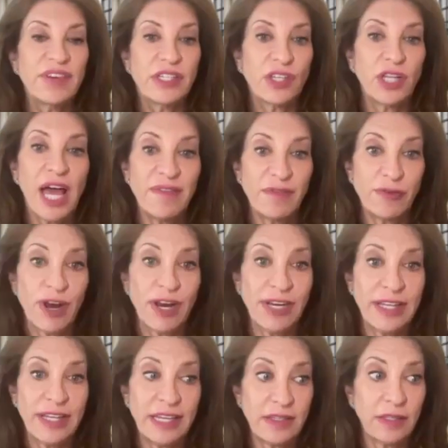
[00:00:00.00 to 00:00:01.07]
if it's life
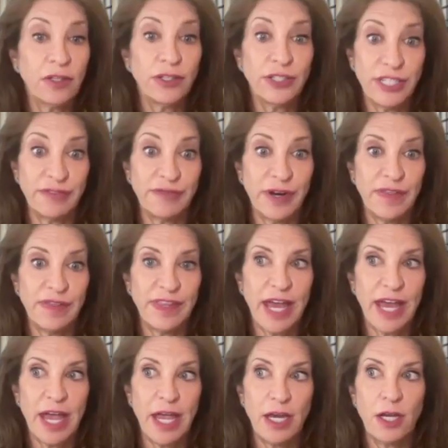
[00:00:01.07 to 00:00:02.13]
threatening, that's a little different
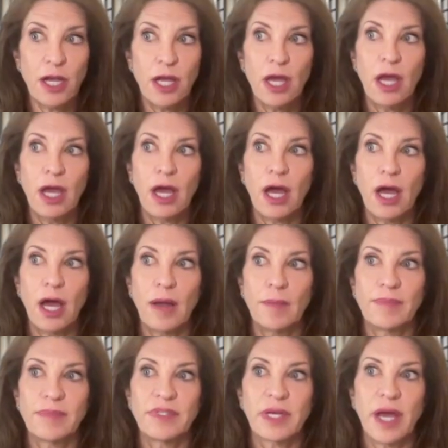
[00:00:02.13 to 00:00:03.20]
than
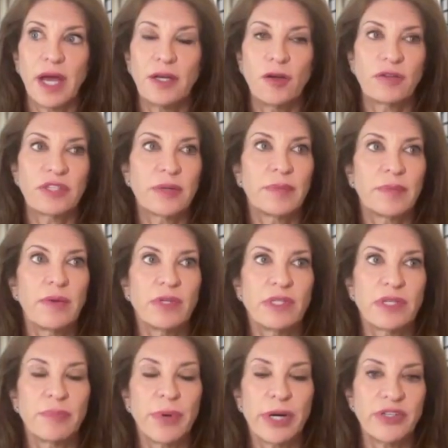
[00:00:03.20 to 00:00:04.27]
so I know somebody was
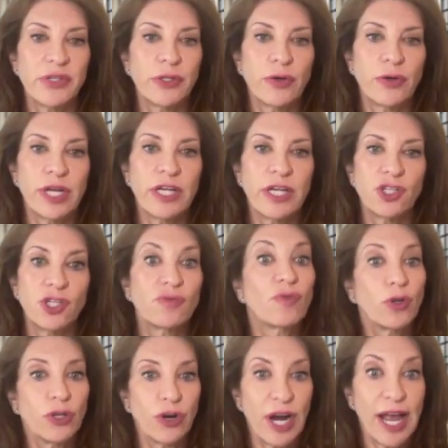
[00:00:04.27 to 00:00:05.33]
in Barcelona and she
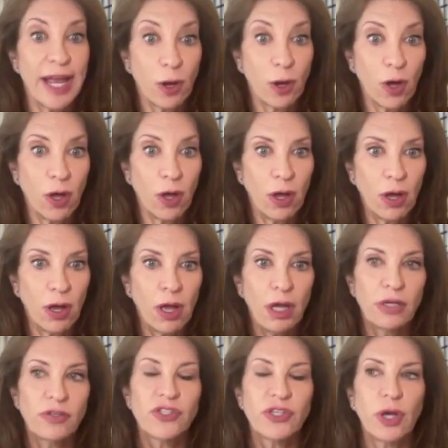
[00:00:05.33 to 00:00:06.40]
rolled her ankle.
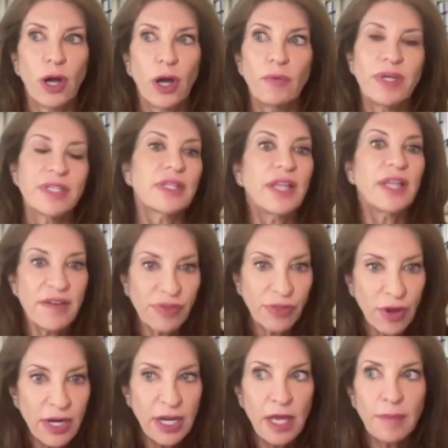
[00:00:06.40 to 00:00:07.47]
So it wasn't life
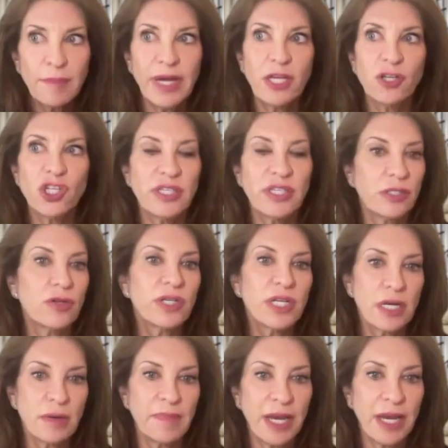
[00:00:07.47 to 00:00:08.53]
threatening, but she still
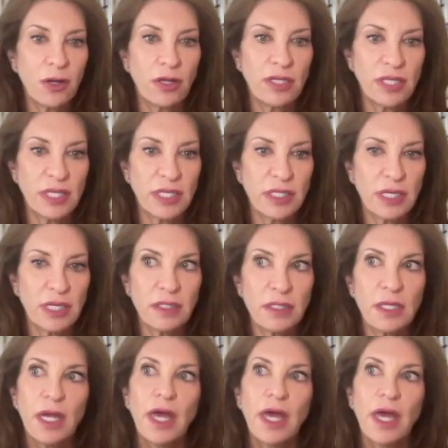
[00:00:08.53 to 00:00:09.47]
needed medical assistance.